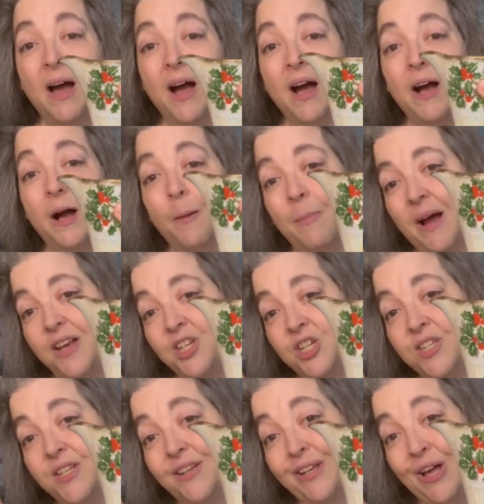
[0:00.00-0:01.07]
I
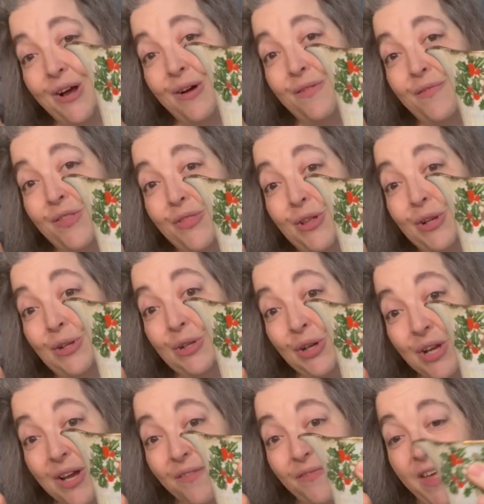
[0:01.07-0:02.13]
just love the
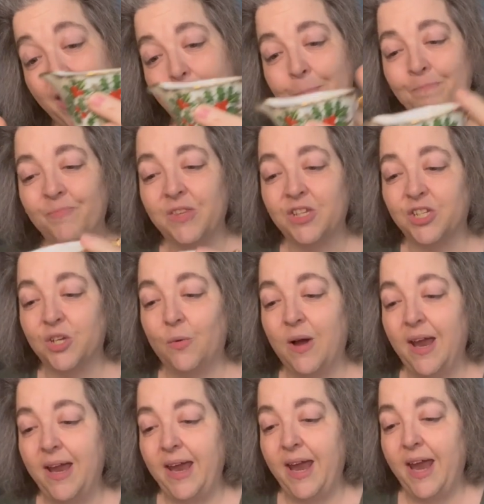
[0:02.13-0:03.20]
look of them, so
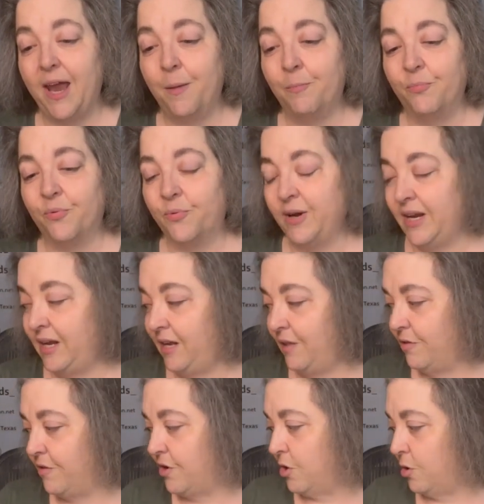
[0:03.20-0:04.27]
I am
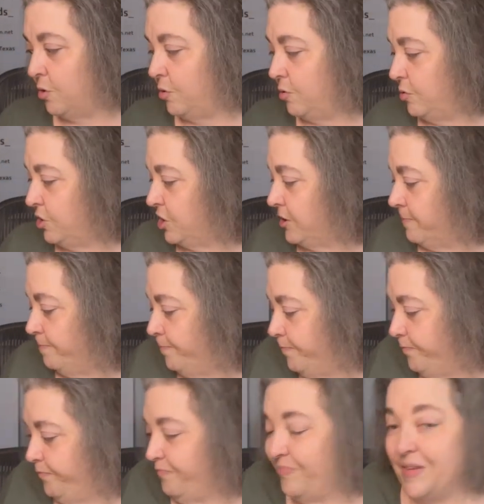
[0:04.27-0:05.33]
bringing those.
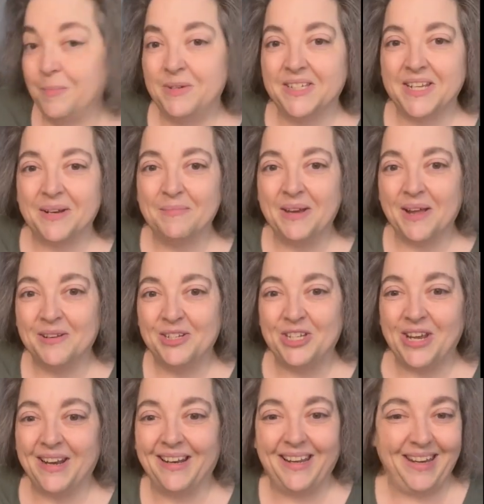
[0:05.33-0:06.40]
Let me set them down
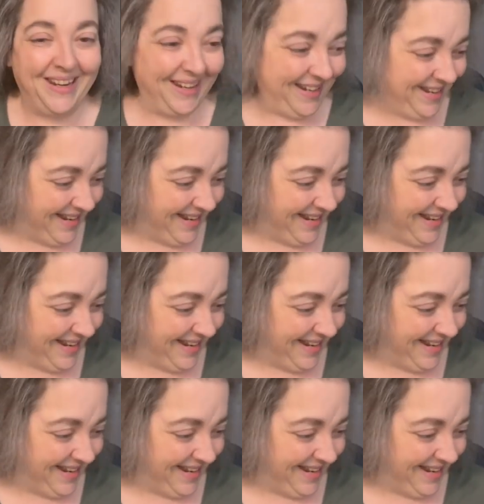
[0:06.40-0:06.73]
gently.